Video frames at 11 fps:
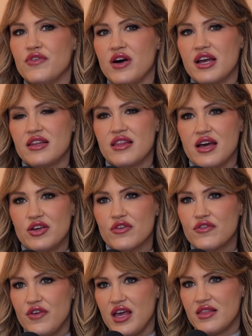find that
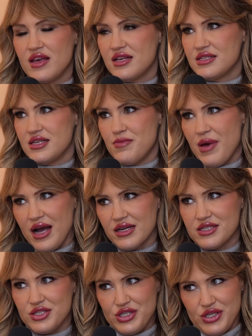your faith has
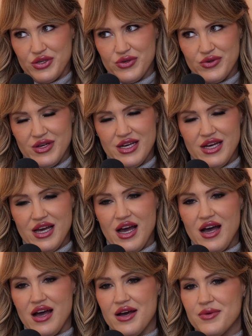impacted you?
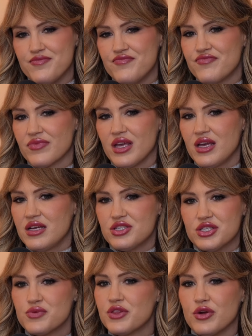
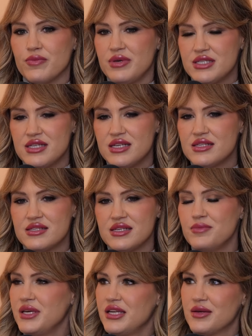Just with your business
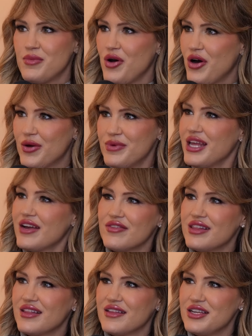and being a mom and
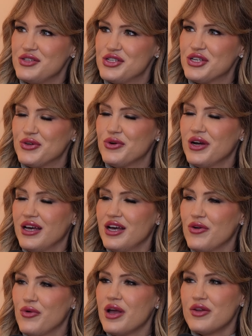everything that you do,
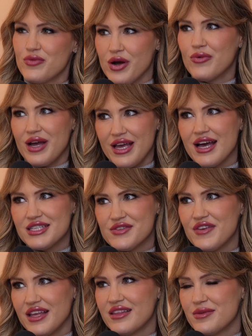in what way has
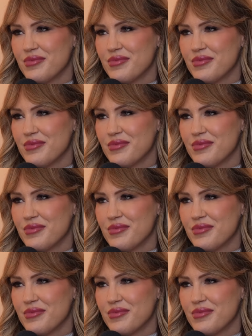faith